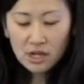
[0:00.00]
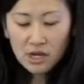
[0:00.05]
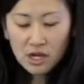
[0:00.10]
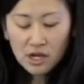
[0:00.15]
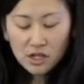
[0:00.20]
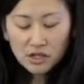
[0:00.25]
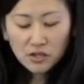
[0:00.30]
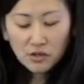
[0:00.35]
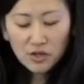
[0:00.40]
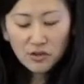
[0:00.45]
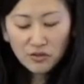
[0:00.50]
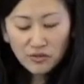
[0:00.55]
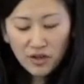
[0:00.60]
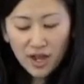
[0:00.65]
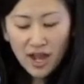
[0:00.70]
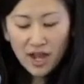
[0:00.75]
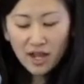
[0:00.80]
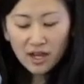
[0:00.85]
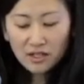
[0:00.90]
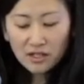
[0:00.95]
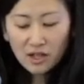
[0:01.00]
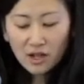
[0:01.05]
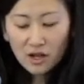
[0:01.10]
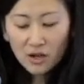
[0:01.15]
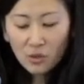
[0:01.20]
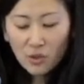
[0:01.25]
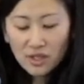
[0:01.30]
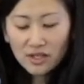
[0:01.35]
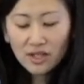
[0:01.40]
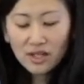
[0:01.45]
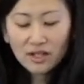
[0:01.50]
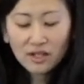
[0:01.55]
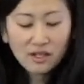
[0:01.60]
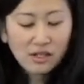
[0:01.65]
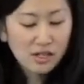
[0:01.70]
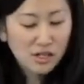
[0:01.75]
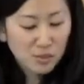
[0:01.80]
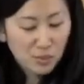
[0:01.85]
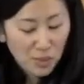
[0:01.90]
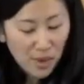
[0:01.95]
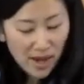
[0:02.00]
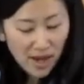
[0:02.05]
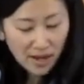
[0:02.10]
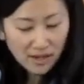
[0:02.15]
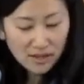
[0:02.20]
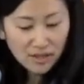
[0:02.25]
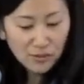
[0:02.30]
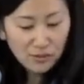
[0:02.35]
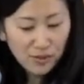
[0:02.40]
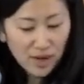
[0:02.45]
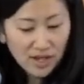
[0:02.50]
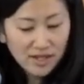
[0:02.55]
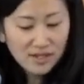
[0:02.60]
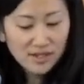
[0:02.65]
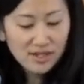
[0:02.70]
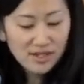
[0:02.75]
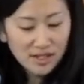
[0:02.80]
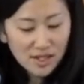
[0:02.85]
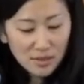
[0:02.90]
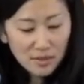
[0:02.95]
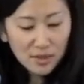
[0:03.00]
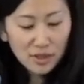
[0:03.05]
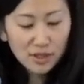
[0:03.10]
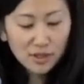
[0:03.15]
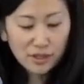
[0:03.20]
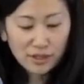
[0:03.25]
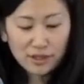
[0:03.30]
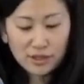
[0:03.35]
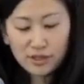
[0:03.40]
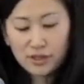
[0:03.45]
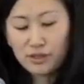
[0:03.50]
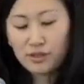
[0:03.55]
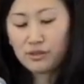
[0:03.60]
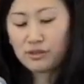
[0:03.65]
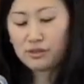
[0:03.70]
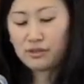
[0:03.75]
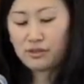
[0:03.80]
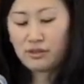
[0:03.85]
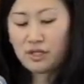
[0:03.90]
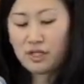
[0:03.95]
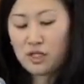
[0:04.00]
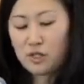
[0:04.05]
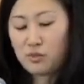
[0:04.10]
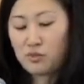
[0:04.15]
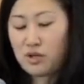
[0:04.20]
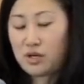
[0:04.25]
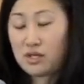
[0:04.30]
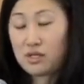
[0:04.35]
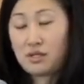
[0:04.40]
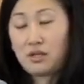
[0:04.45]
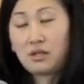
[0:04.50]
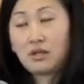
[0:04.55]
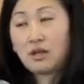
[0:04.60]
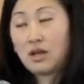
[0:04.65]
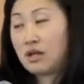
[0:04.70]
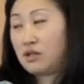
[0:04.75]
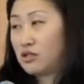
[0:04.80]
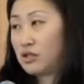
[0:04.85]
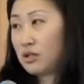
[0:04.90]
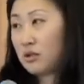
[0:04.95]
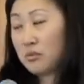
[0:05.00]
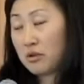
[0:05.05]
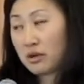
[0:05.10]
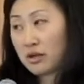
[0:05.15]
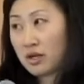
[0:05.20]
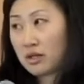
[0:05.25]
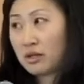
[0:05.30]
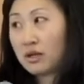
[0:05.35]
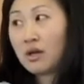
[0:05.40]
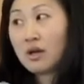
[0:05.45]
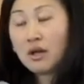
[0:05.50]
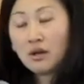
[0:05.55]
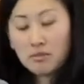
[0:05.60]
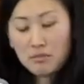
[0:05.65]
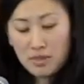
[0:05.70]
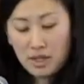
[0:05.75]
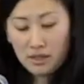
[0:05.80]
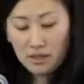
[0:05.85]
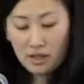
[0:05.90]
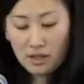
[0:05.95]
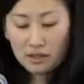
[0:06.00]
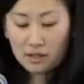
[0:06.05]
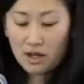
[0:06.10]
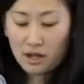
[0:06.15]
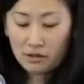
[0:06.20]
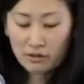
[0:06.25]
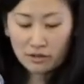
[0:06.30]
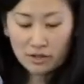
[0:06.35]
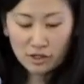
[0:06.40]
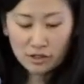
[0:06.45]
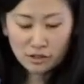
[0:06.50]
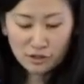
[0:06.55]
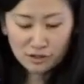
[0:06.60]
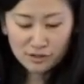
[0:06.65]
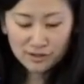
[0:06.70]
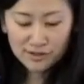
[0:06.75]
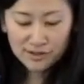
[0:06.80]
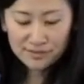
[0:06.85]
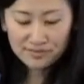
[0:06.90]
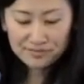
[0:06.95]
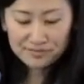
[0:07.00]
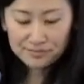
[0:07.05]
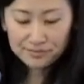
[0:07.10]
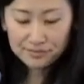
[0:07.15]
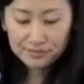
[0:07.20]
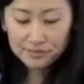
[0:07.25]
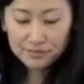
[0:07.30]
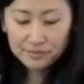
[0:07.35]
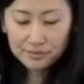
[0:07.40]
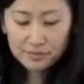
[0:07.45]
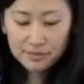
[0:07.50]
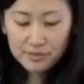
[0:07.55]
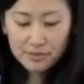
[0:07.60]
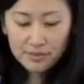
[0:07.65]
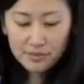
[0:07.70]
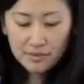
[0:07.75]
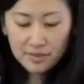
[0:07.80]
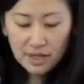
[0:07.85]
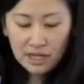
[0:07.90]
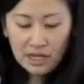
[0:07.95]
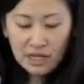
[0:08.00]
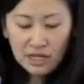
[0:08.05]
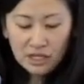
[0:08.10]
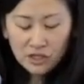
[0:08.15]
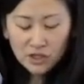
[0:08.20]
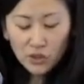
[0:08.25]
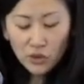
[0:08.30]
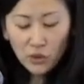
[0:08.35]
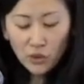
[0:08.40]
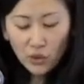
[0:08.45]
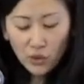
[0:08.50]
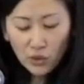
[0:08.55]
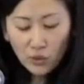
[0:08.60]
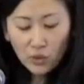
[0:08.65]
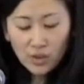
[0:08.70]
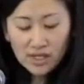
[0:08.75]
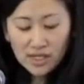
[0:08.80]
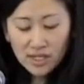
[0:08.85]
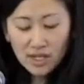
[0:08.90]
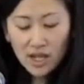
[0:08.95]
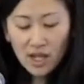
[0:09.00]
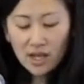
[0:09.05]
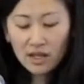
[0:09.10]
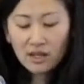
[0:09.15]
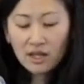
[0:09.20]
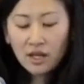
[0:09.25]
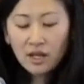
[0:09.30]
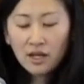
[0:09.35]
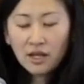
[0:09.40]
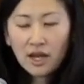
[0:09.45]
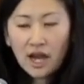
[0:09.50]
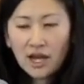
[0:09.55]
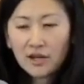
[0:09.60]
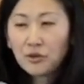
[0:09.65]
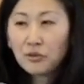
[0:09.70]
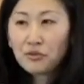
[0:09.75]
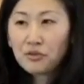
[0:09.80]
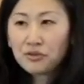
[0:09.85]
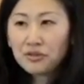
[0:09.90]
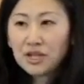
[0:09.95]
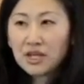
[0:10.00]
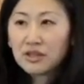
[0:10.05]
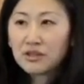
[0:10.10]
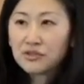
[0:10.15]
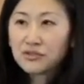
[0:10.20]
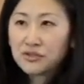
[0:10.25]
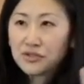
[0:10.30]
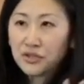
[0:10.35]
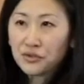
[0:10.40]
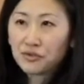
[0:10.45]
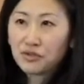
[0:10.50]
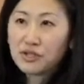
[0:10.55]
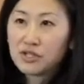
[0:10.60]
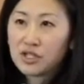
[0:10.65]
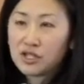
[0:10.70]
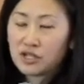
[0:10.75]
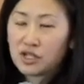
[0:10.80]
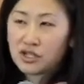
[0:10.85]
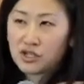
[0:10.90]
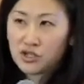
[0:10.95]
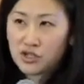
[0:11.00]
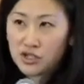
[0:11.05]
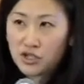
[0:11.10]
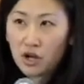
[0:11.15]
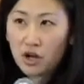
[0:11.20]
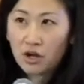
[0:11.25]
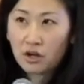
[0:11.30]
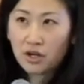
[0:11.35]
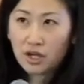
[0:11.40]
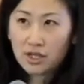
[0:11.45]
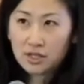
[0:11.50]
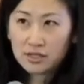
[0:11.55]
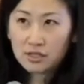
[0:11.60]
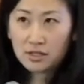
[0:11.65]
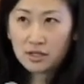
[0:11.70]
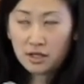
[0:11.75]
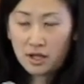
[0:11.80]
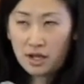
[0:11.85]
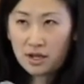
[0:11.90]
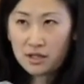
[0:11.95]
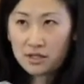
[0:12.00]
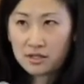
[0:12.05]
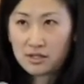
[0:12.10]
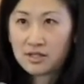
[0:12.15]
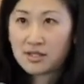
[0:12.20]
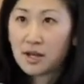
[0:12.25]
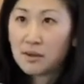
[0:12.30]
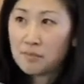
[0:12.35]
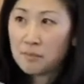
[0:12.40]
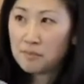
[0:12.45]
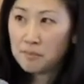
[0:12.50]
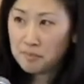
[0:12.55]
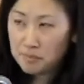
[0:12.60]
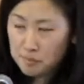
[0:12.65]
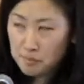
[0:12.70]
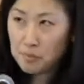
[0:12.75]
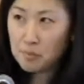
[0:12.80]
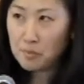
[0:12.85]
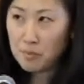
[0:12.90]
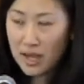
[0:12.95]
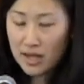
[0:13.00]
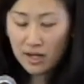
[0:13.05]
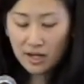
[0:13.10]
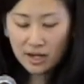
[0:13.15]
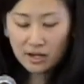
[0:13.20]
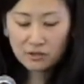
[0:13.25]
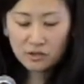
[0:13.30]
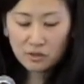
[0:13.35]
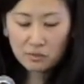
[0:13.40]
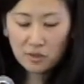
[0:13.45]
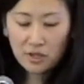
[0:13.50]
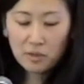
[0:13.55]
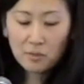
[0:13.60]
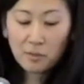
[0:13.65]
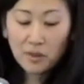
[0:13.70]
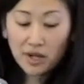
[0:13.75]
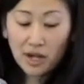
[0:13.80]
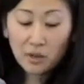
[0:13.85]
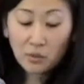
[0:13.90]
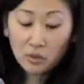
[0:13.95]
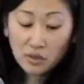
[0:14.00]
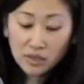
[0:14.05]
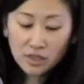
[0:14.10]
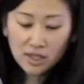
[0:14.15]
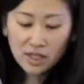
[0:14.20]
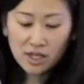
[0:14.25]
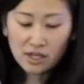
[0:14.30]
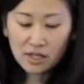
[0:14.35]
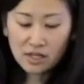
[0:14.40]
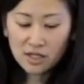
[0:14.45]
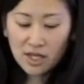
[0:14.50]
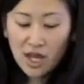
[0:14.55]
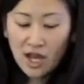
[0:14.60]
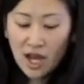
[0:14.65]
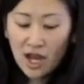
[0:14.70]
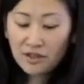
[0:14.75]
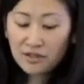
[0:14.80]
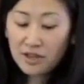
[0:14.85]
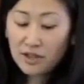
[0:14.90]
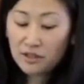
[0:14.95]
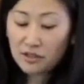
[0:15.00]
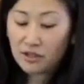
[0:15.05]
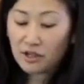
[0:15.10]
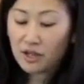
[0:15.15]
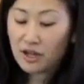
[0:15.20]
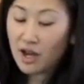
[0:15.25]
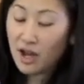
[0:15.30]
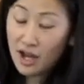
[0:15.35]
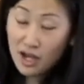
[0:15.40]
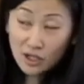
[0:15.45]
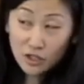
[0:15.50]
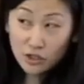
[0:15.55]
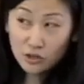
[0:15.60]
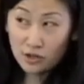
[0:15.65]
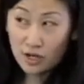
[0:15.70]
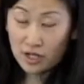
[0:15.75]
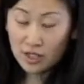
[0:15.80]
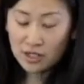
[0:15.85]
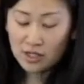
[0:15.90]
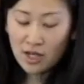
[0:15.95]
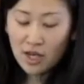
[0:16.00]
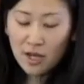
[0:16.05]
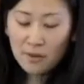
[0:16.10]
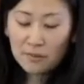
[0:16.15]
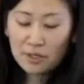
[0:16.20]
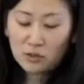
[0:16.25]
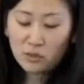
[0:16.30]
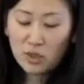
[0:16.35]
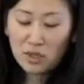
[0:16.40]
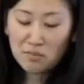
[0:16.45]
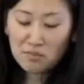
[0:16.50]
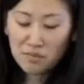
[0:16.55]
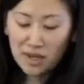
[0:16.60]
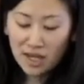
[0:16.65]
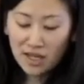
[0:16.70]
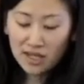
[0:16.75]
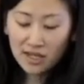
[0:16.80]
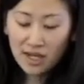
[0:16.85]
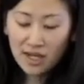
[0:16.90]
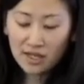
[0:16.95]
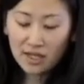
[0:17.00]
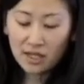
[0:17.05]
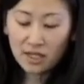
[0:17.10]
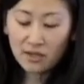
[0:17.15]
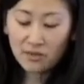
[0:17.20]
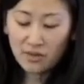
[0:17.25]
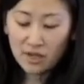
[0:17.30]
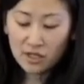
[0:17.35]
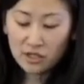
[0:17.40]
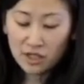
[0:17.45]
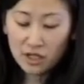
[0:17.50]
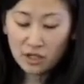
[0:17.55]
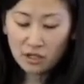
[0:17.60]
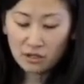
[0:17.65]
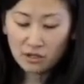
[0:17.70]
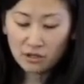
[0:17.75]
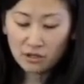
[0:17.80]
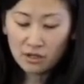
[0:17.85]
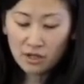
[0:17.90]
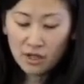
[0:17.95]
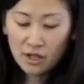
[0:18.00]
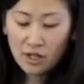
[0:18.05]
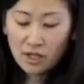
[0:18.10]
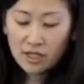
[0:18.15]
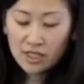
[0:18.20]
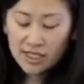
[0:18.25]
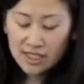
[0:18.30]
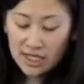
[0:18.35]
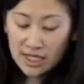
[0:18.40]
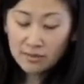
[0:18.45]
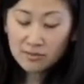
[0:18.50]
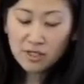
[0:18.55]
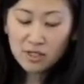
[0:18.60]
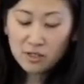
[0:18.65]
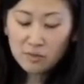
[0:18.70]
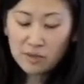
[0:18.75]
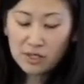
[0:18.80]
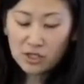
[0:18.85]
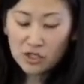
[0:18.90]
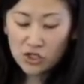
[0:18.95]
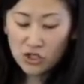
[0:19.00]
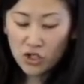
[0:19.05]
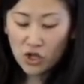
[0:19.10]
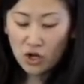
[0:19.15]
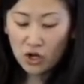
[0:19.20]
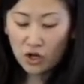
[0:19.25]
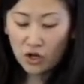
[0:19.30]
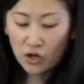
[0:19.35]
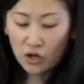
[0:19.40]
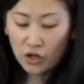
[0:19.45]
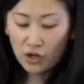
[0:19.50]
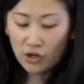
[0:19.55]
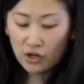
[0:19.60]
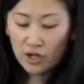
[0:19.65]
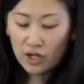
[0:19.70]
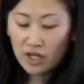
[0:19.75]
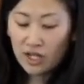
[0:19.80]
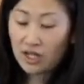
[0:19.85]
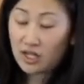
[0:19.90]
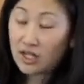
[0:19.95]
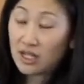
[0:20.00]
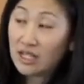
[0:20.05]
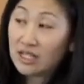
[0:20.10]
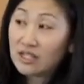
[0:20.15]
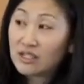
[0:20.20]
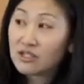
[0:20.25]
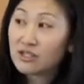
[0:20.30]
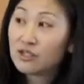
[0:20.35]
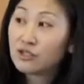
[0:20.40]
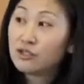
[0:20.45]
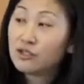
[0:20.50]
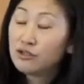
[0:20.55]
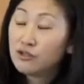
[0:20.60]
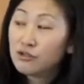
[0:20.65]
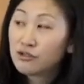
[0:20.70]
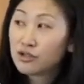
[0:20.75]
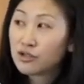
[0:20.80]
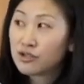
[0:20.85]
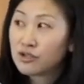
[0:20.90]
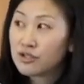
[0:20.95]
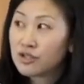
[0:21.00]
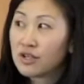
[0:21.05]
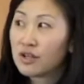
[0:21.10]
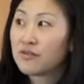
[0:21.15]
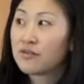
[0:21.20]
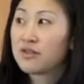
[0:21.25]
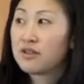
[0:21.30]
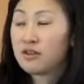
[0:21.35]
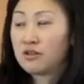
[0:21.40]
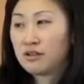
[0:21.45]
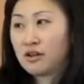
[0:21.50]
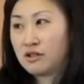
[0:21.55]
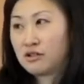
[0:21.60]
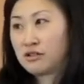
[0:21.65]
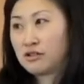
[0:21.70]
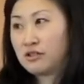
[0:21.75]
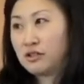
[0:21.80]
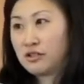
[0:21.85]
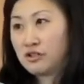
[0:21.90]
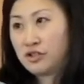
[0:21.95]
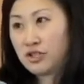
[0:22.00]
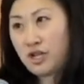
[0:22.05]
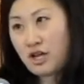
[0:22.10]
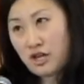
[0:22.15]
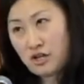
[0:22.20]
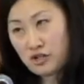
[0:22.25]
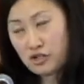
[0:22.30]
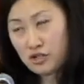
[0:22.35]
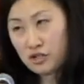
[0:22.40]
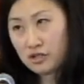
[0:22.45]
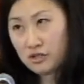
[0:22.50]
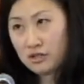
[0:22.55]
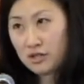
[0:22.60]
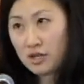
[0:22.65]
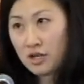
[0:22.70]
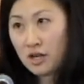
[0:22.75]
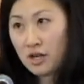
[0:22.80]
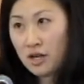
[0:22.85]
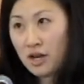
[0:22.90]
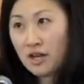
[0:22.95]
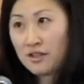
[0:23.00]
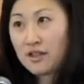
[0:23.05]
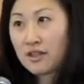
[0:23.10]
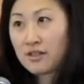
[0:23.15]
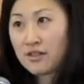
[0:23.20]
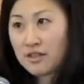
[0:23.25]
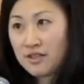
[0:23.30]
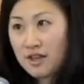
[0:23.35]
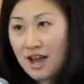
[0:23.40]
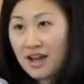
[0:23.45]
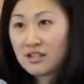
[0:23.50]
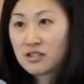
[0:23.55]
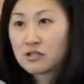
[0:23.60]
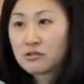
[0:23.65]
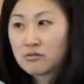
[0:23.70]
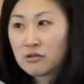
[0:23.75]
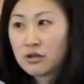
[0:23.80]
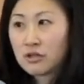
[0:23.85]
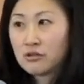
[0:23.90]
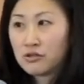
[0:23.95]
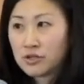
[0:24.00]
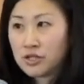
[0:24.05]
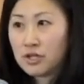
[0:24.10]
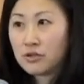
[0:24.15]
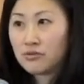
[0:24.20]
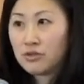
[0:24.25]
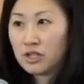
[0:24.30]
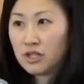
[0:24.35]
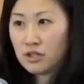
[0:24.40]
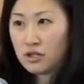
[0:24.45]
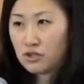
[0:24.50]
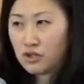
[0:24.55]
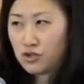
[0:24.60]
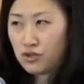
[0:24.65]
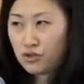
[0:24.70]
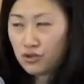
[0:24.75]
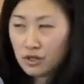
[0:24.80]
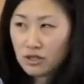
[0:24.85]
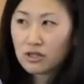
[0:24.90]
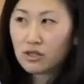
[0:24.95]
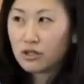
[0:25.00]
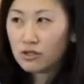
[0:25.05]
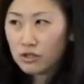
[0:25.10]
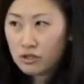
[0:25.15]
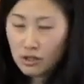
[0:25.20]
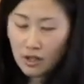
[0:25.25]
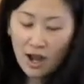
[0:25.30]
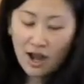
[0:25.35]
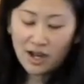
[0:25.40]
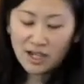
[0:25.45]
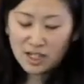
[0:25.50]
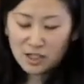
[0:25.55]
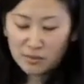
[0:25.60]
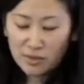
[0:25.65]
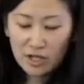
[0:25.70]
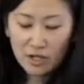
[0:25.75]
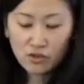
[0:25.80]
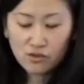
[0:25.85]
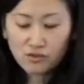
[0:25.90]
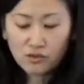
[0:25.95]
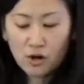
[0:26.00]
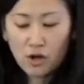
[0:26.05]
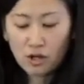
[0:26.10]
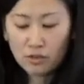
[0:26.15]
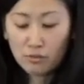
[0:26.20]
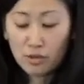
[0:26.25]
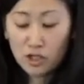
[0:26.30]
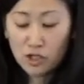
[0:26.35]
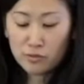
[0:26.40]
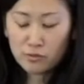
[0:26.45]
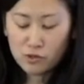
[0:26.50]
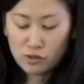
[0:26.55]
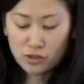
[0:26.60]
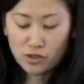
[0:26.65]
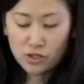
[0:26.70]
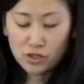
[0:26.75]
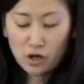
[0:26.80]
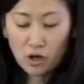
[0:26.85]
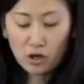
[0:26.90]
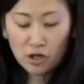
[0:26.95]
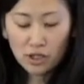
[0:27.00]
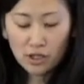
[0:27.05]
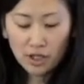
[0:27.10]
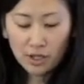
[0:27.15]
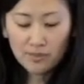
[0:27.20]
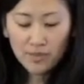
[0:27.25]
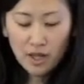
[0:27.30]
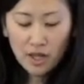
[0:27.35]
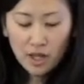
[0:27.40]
So in fact, one can expect to find similar concerns expressed in Asian American mainline congregations. So once again, I don't think the difference is as stark as some make it out to be, but I will say this. I think the contrast between mainline and evangelical seems to be starker in institutions of theological education. I think that's where you see really the lines being drawn much more starkly.